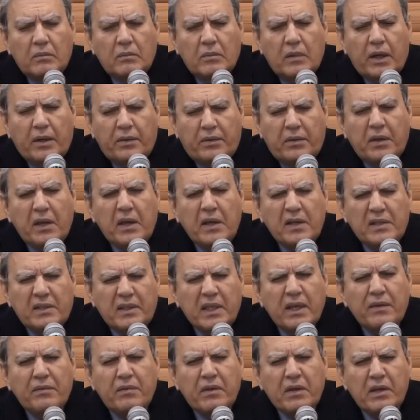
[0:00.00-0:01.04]
I think
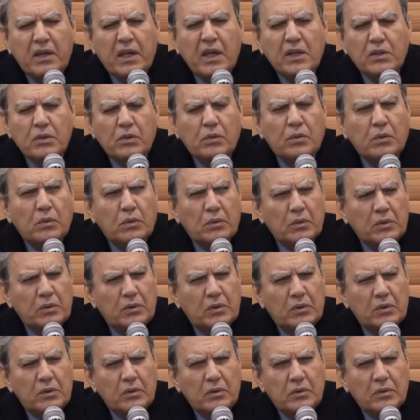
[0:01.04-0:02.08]
7 years old
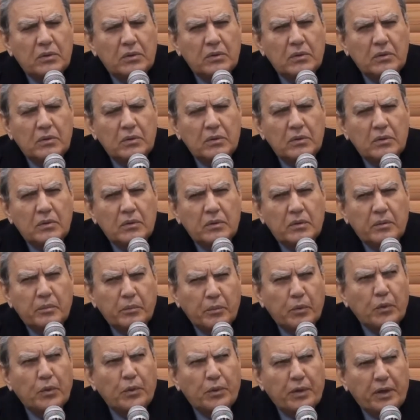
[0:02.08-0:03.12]

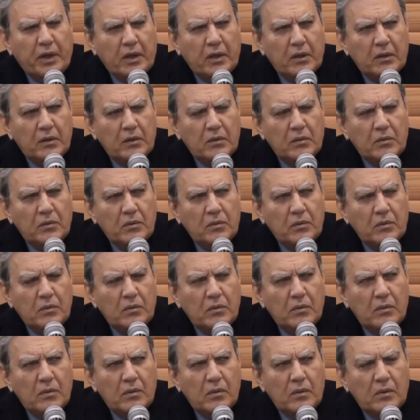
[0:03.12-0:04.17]
boy,
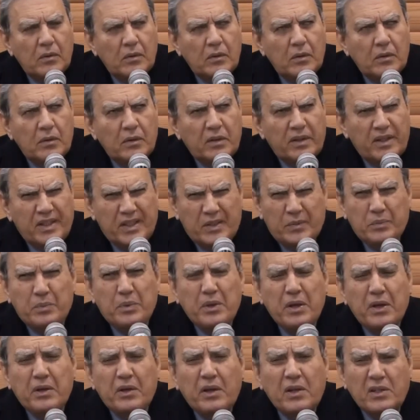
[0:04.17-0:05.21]
his
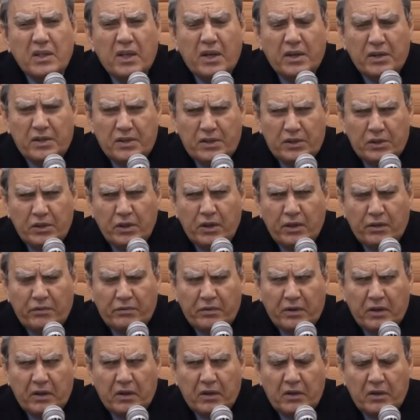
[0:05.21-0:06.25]
parents are
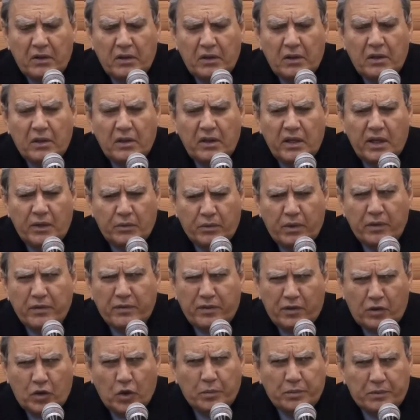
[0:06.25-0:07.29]
serving in one of
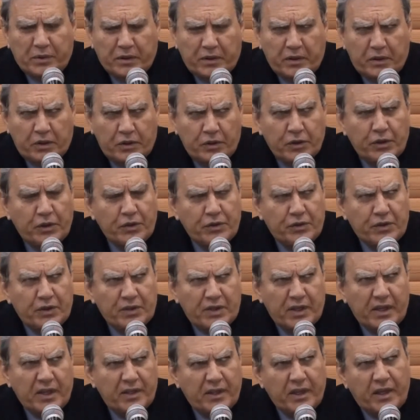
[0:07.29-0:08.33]
the Coptic churches
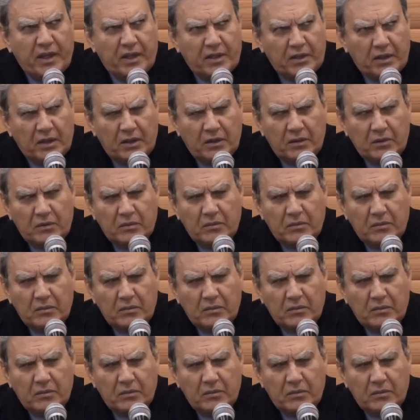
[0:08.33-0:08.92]
in Canada.